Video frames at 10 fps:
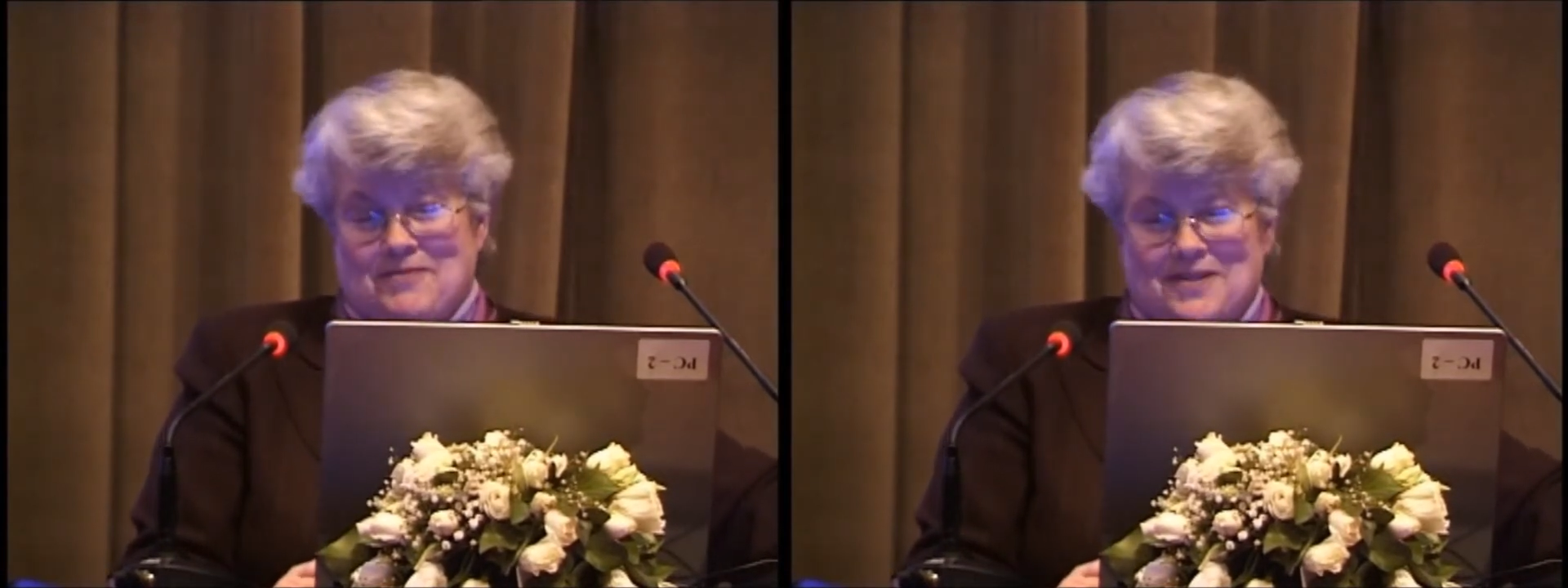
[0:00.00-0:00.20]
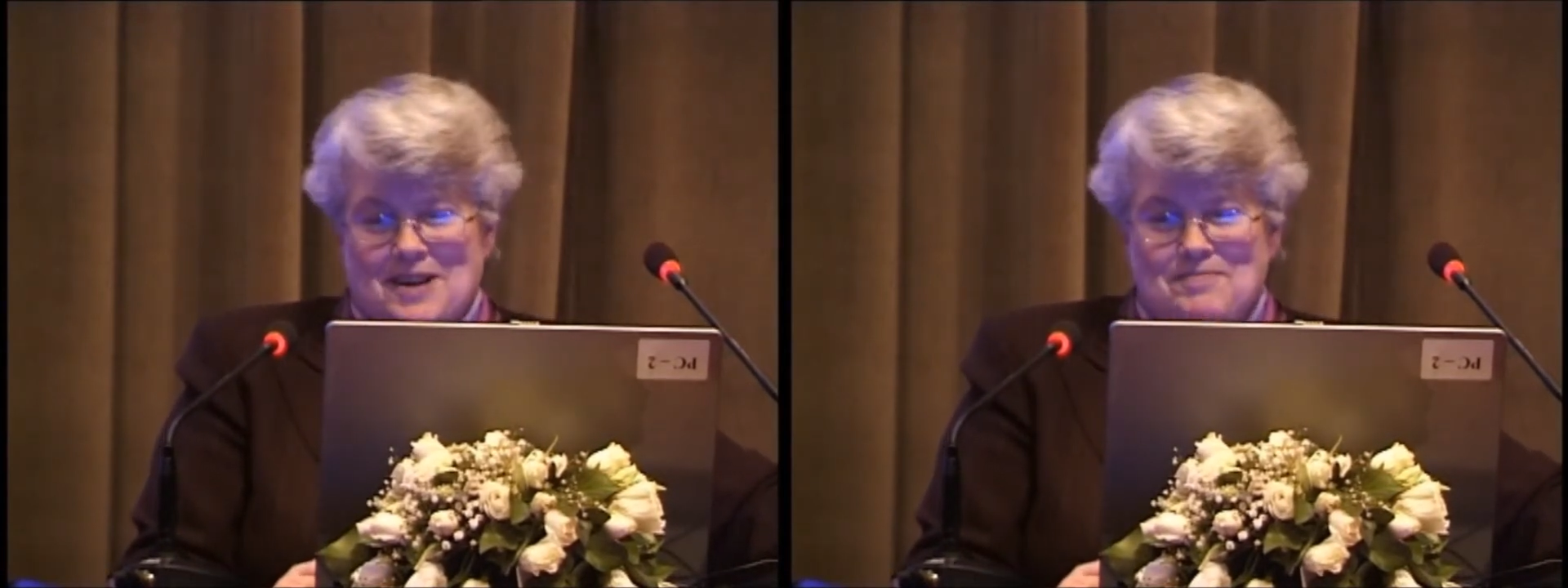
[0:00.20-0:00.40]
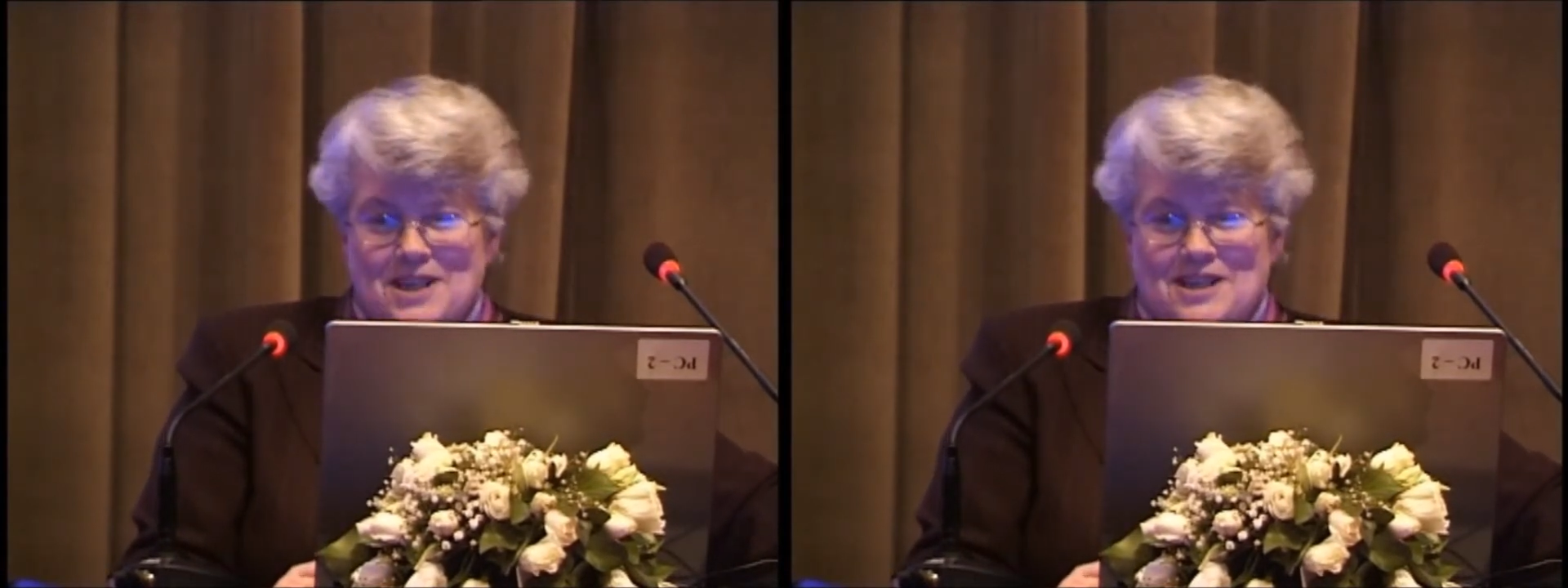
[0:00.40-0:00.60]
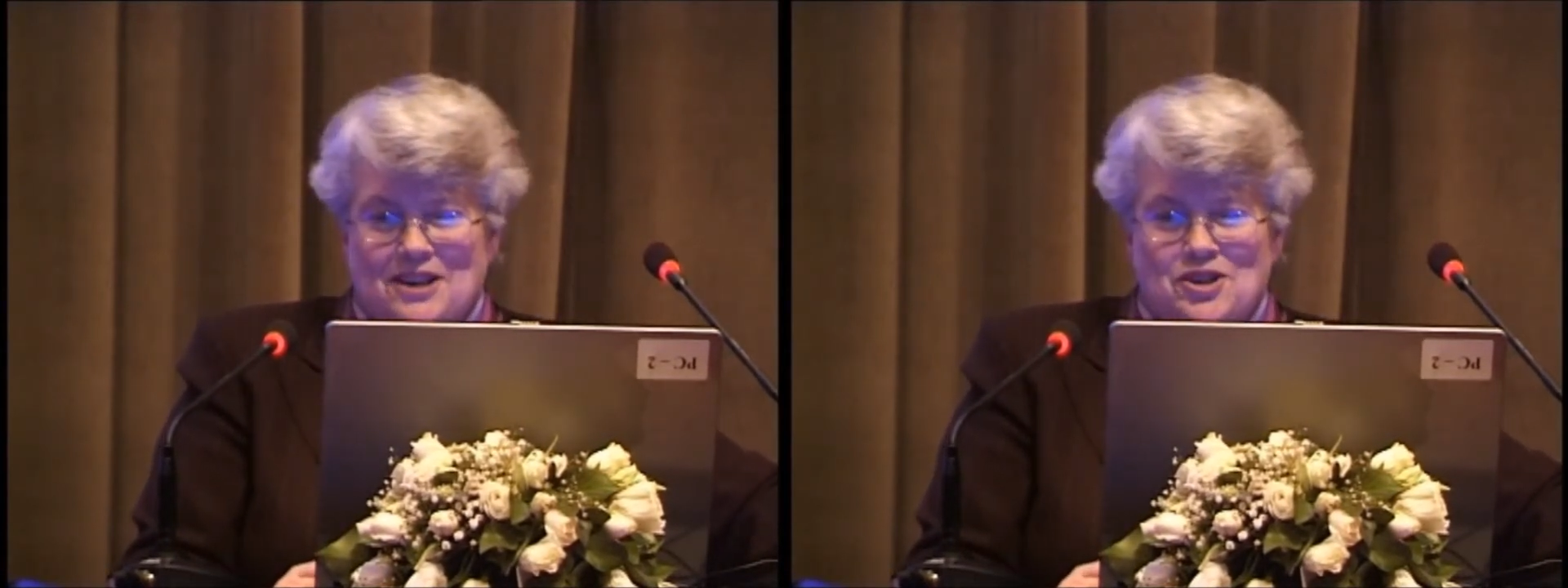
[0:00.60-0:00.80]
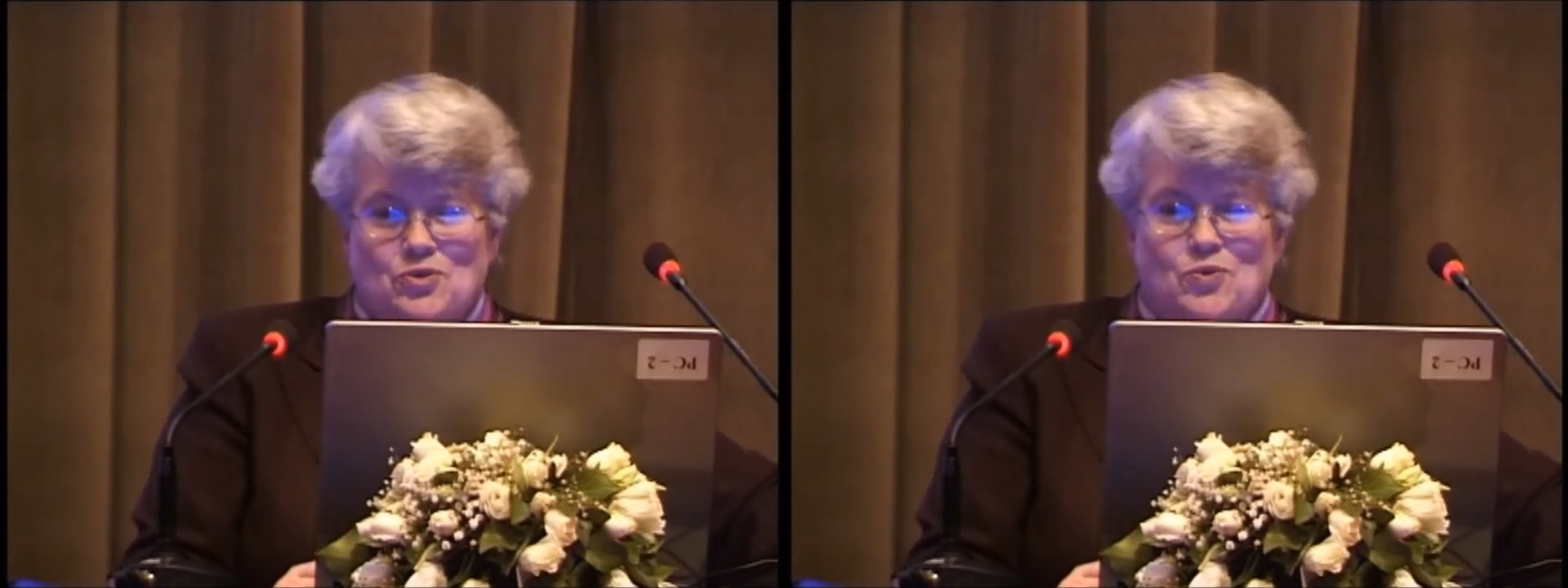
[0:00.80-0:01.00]
let me tell
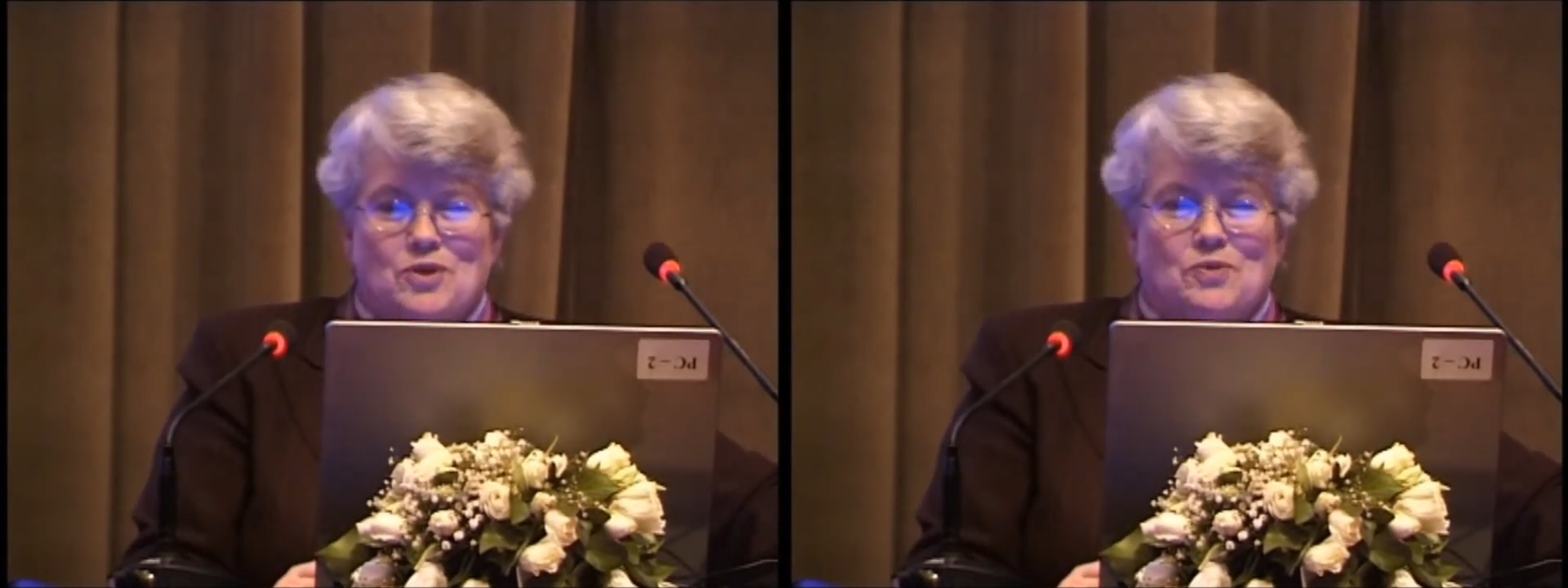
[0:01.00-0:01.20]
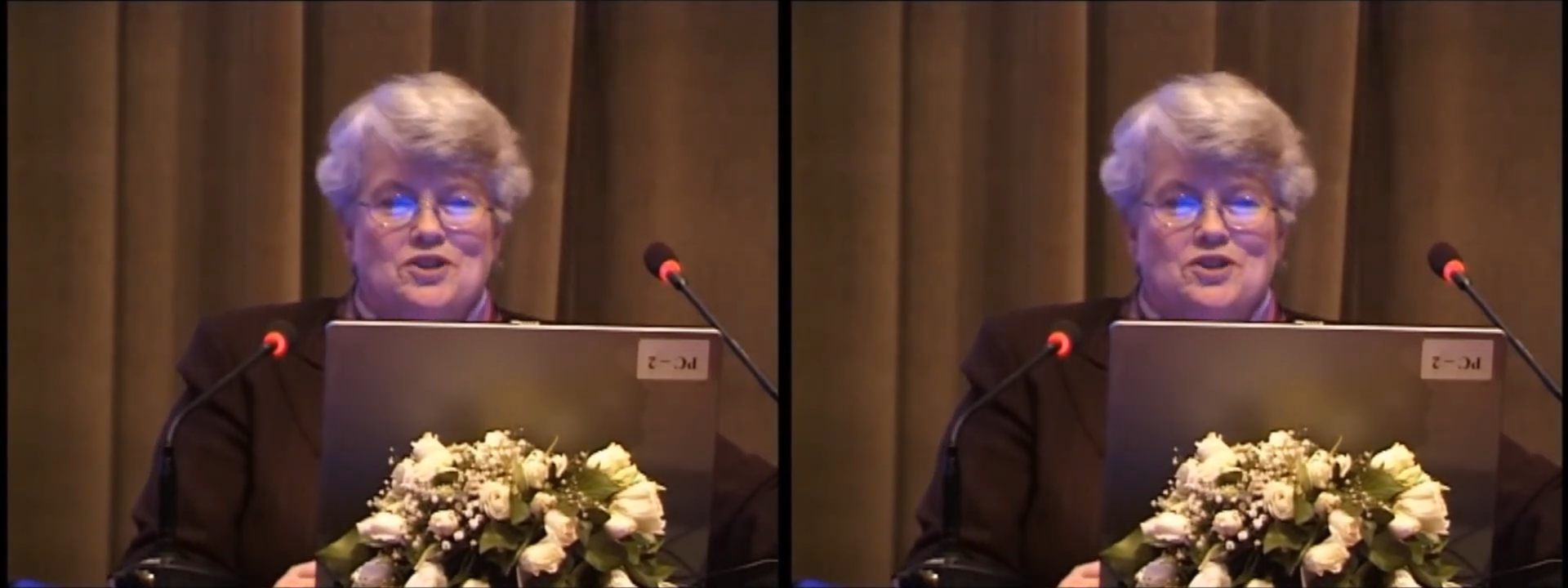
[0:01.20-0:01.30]
you what we're